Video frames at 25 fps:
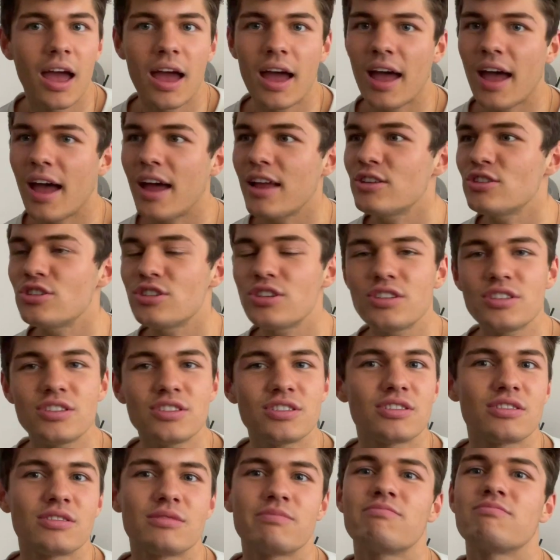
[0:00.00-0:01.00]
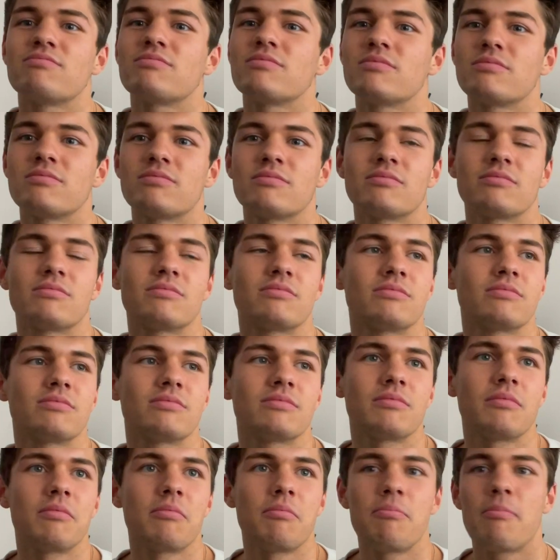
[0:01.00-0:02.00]
and just
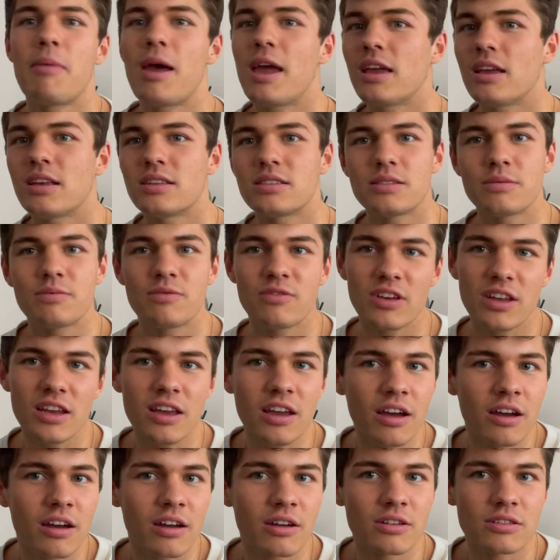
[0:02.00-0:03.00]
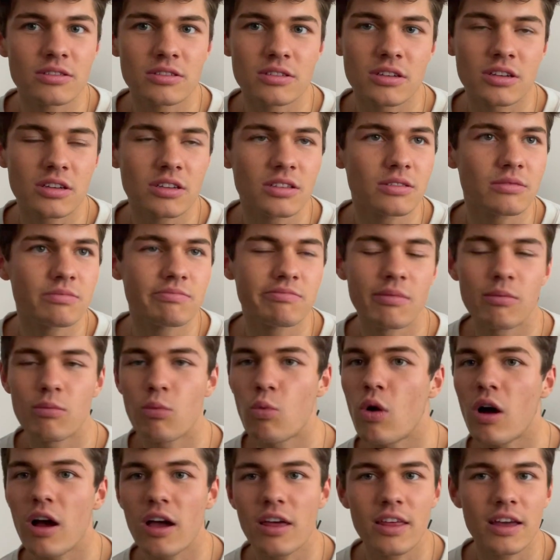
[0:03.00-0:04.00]
make some videos, because
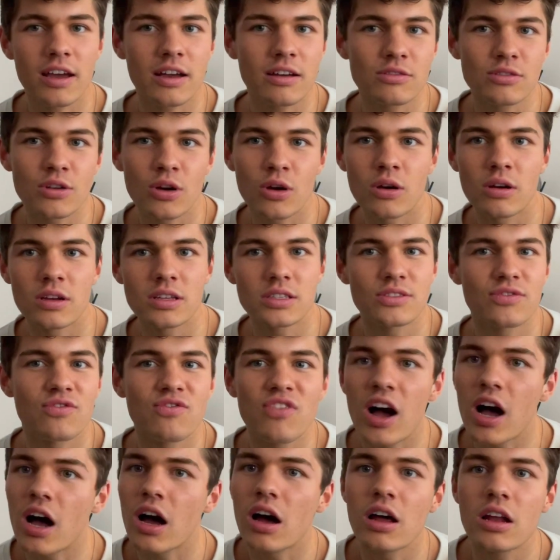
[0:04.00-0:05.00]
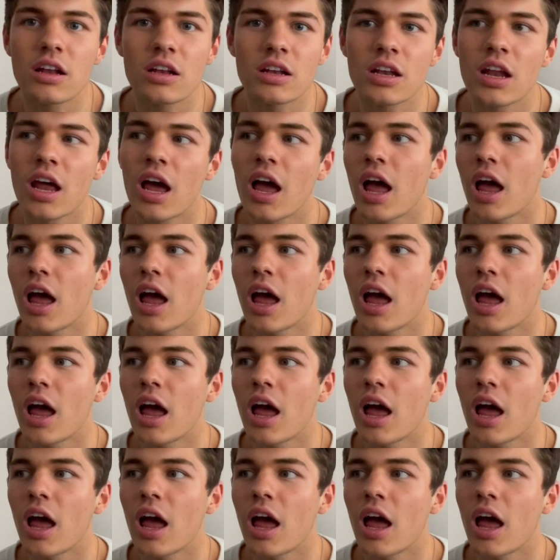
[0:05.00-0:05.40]
why the hell not? It's fun.